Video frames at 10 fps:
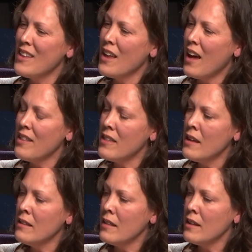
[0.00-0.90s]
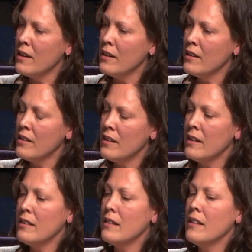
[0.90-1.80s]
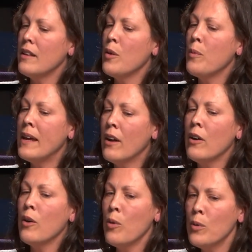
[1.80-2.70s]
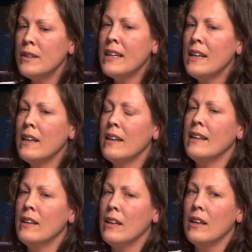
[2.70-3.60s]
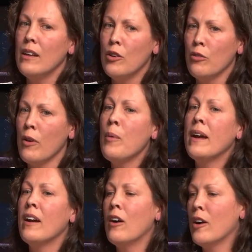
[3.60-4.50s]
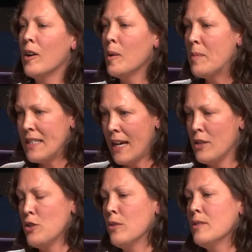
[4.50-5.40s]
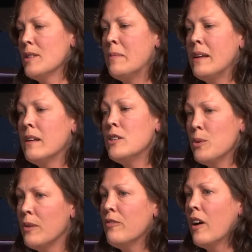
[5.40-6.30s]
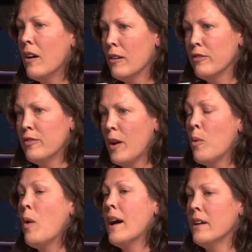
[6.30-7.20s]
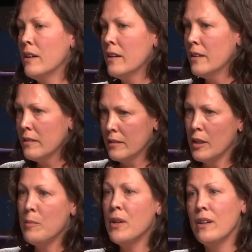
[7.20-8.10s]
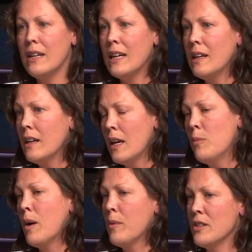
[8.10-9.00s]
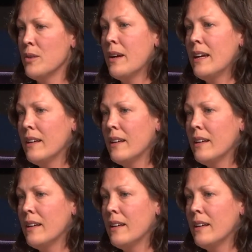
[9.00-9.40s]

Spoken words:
I think that we are only growing our potential to involve a wider community in what we're doing.